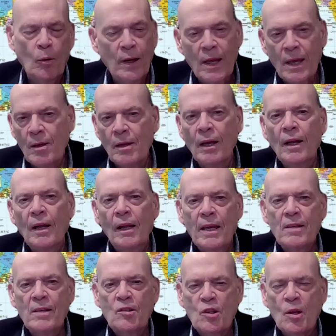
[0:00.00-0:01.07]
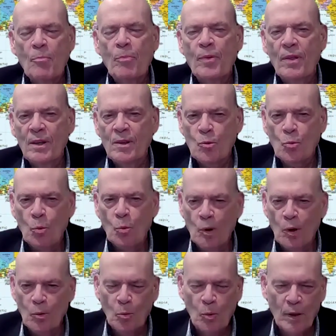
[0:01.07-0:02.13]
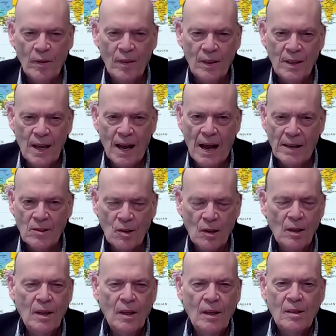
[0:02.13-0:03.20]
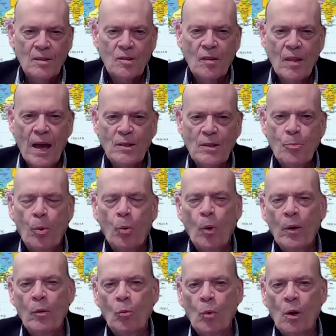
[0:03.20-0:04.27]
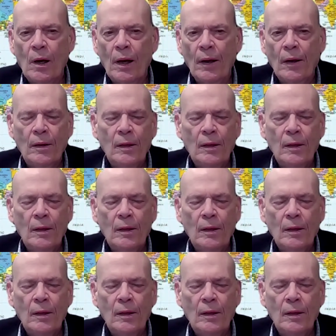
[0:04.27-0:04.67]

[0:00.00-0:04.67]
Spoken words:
and his sympathies were with the Dutch. So that's point one.